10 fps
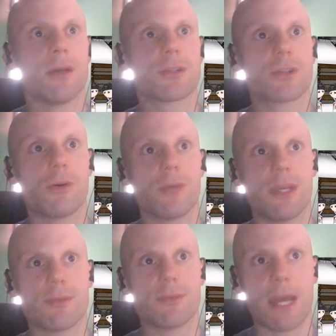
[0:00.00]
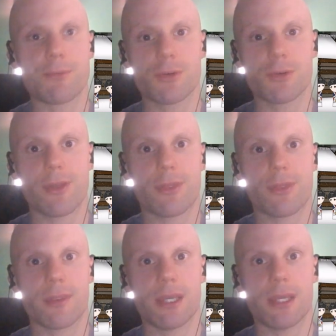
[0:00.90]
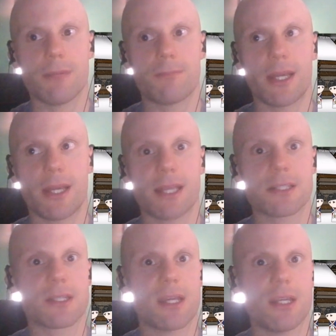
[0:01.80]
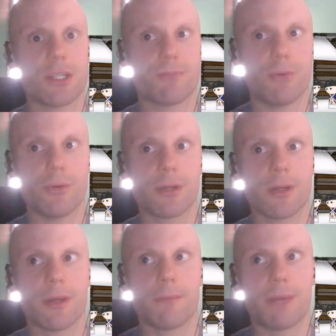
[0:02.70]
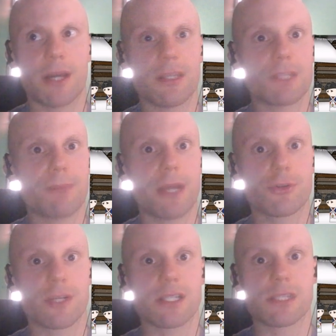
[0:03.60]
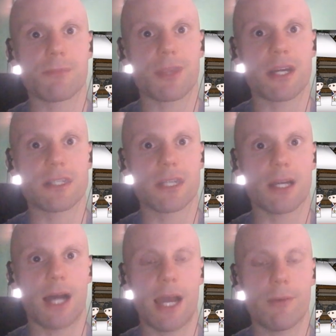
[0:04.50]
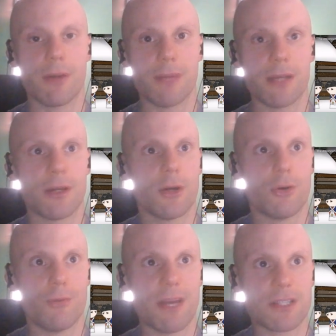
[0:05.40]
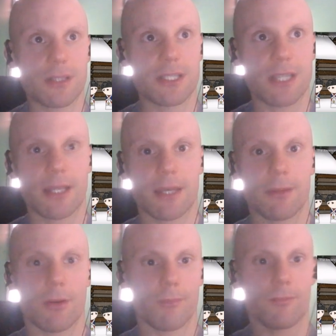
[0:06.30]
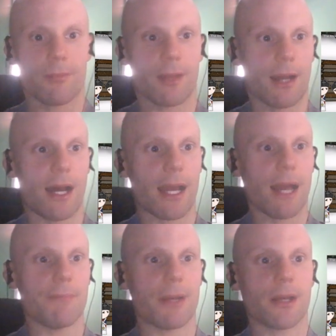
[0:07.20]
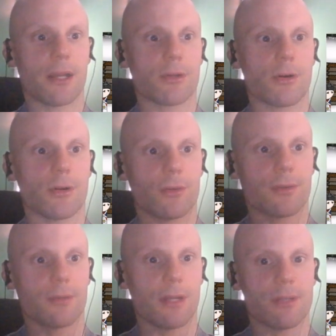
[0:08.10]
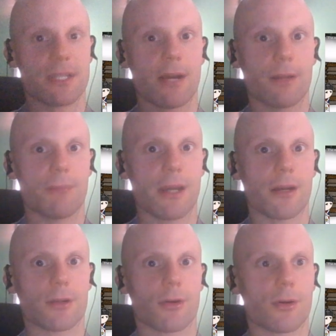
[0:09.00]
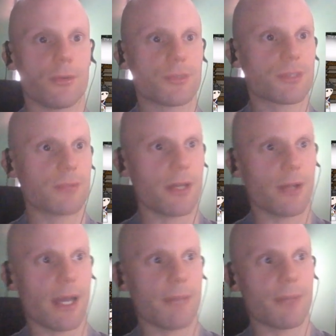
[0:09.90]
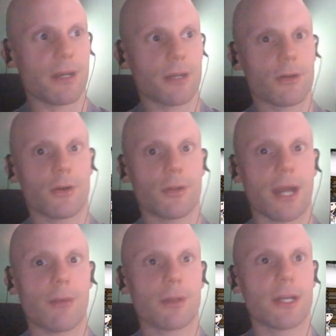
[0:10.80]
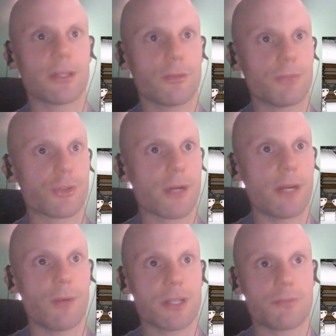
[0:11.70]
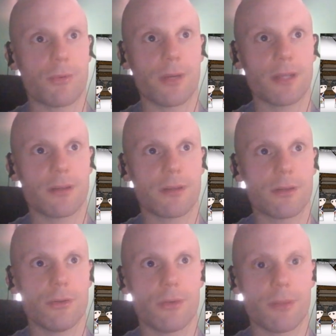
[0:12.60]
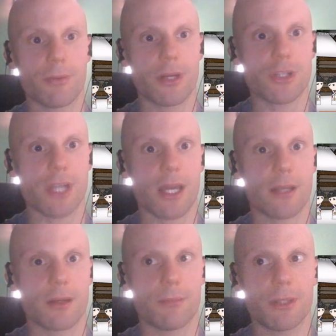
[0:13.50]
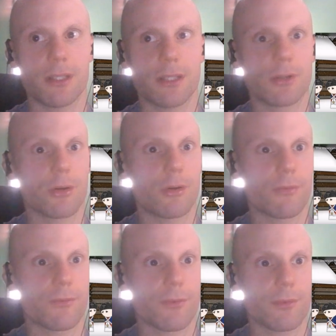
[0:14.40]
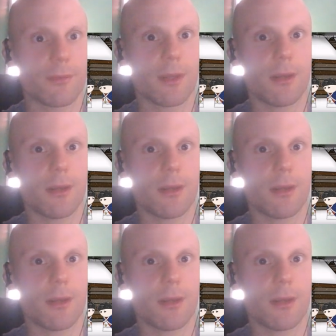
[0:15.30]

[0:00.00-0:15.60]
So he was captured with the plans in his boot by these patriot sympathizing highwaymen who basically said, like, hi, I'm Benedict Arnold. He's carrying Benedict Arnold's letter. Hi, I'm Benedict Arnold. I would like to betray West Point to the British and completely turn over,